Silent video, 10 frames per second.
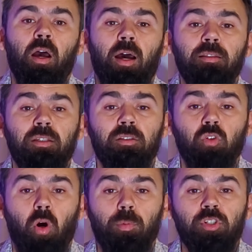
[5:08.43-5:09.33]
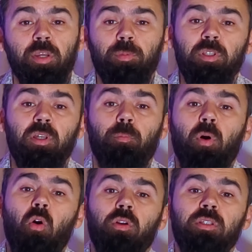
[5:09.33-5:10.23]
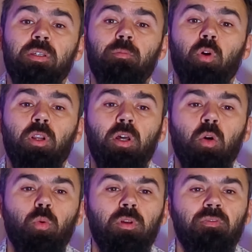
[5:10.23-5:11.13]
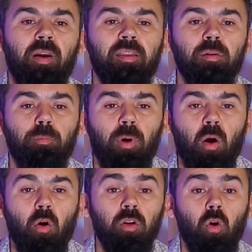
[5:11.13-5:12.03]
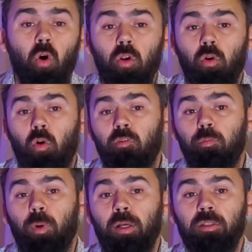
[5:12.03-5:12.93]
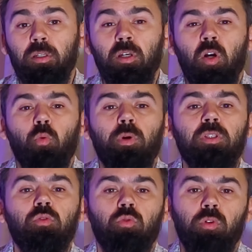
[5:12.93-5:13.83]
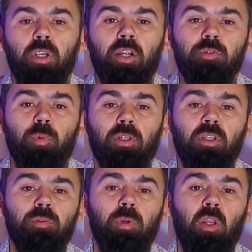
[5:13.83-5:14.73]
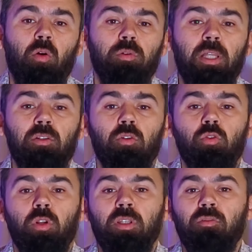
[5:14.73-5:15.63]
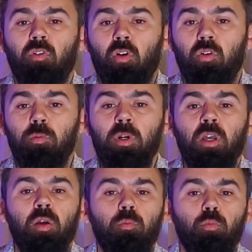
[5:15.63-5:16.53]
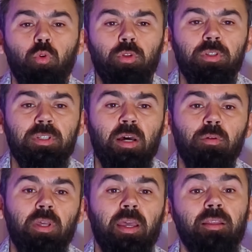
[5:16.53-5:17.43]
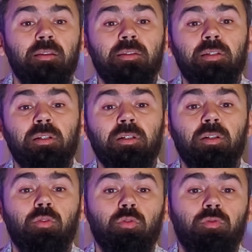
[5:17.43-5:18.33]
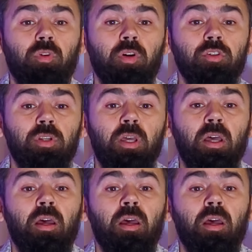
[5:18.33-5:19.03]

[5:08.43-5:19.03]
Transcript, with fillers: At the top, shifting the power symbol, we find the power on-off button with two large buttons below that control the volume, mute sound and circle through function